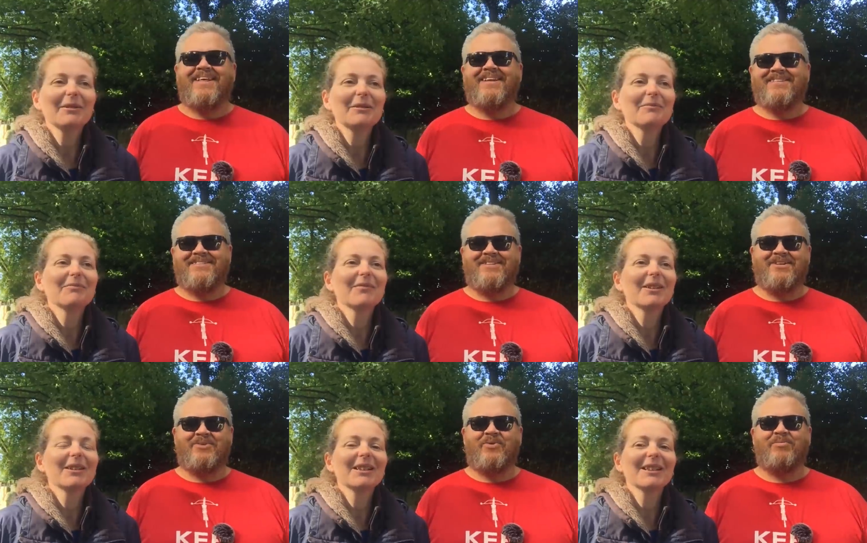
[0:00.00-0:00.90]
Speaker 1: um,
Speaker 2: an
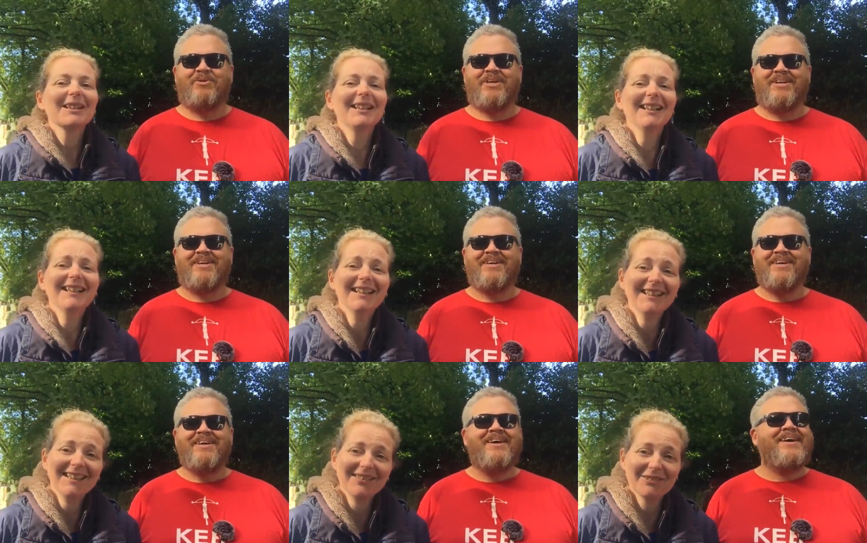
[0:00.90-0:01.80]
adorable kid.
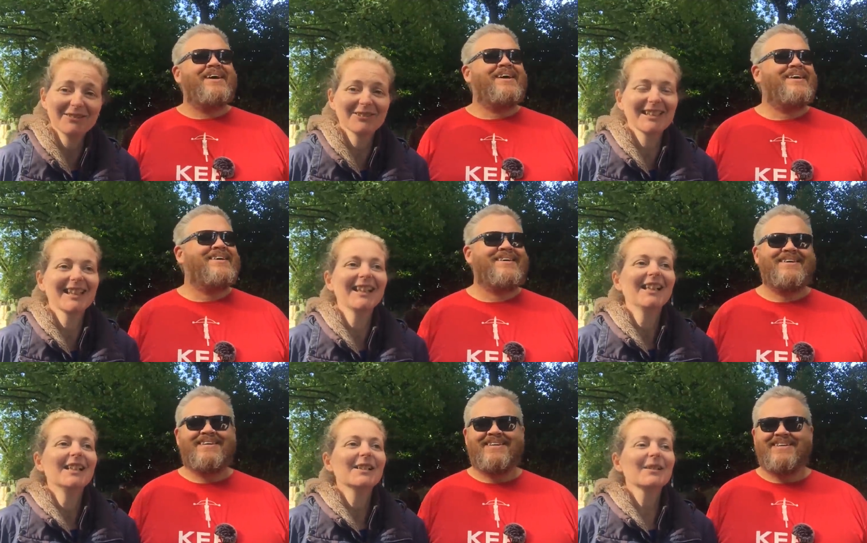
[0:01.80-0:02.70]

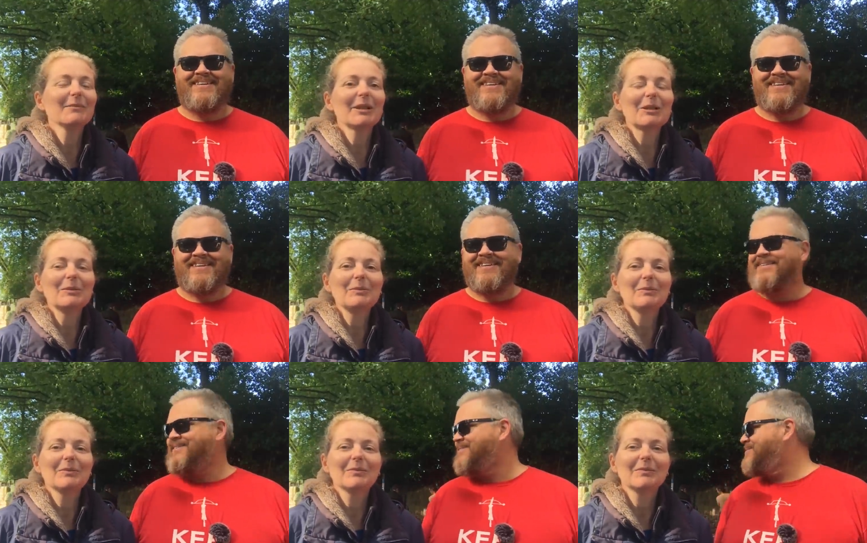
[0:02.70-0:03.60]
Speaker 1: So Michael.
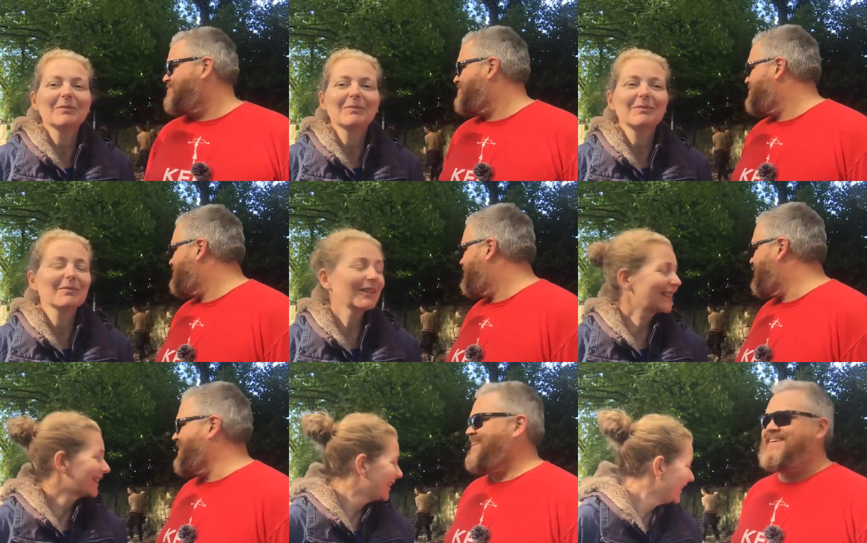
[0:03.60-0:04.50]

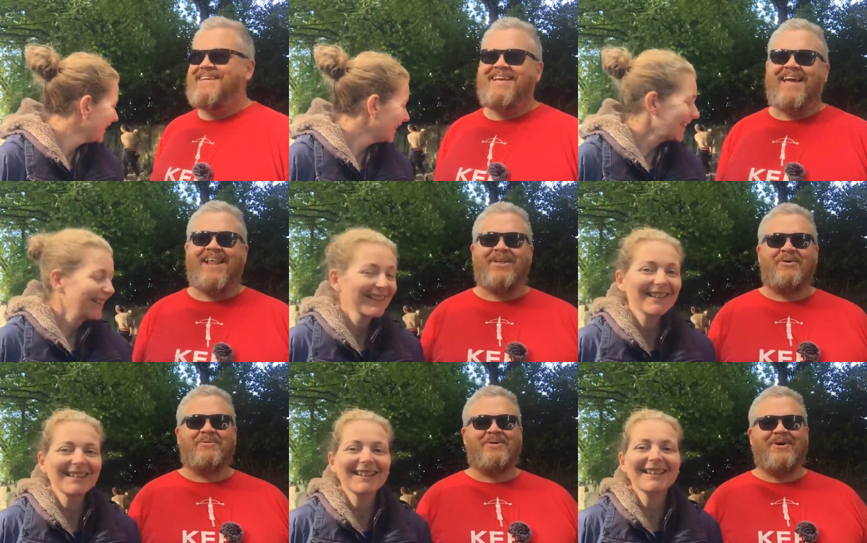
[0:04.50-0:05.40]

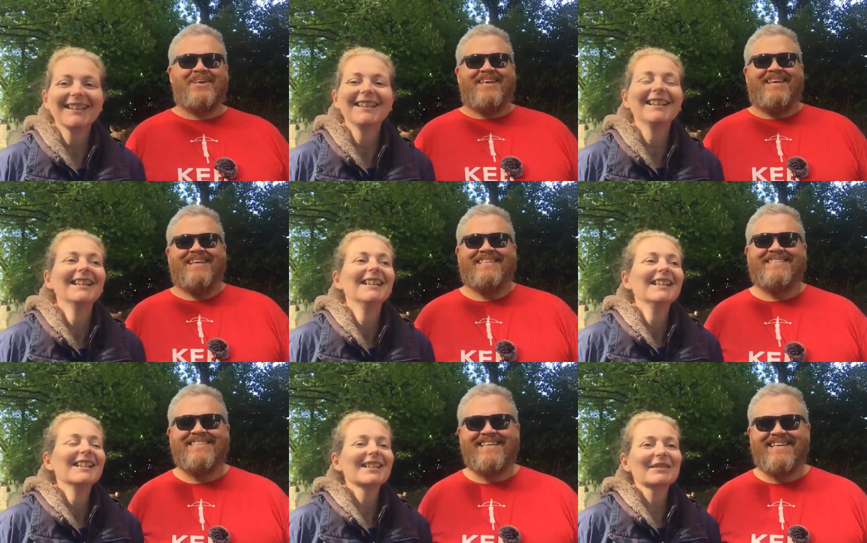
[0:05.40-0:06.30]
Speaker 2: Hello, ducky.
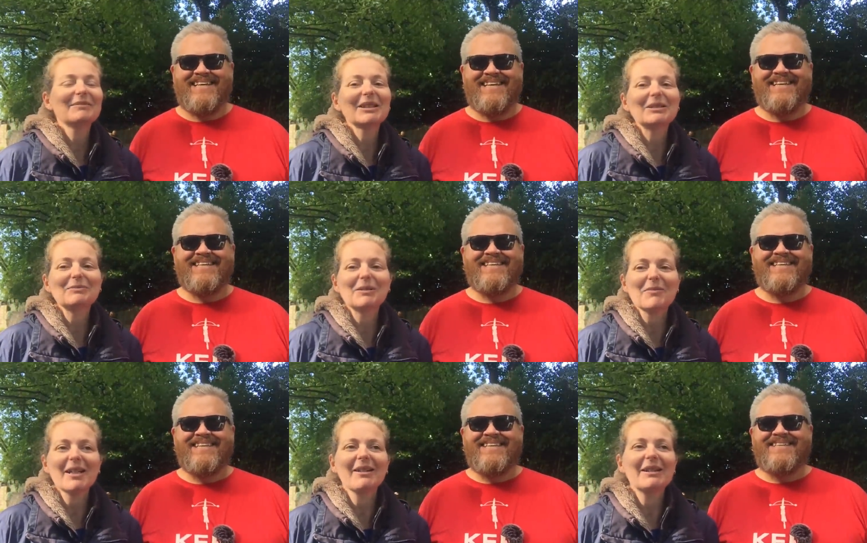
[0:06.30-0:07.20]
Speaker 1: So Michael
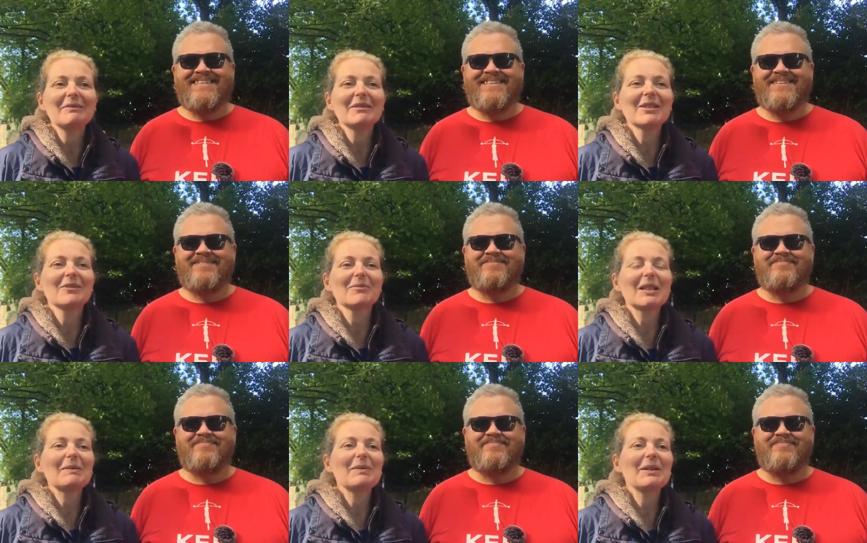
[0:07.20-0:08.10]
popped out and we topped
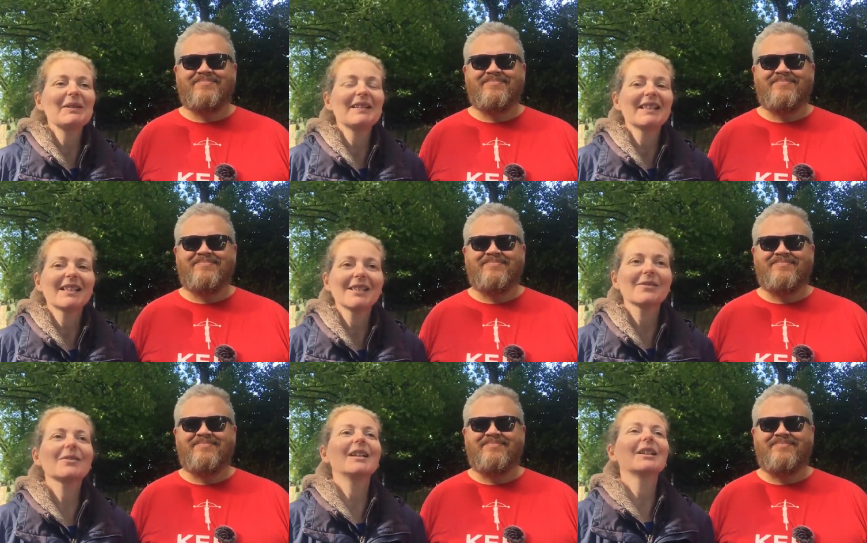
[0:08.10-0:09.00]
up our
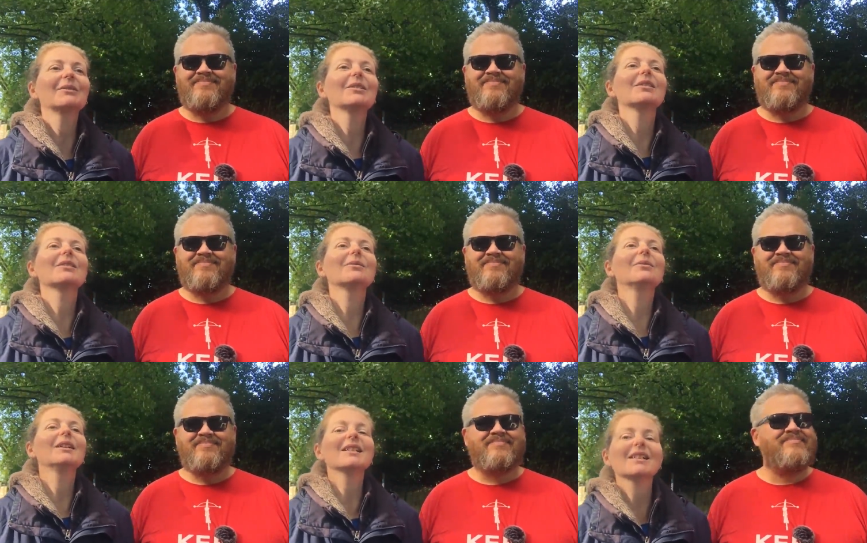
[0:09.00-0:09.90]
diesel tank, which is
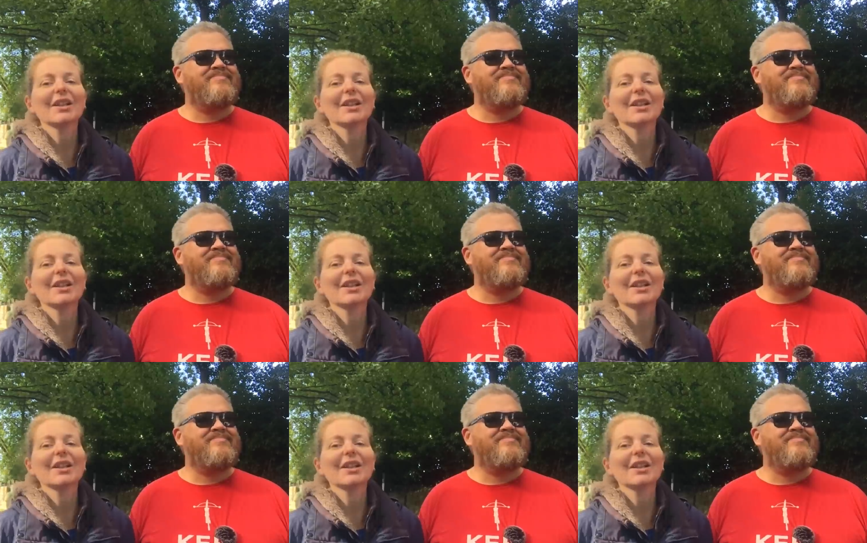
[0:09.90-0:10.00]
always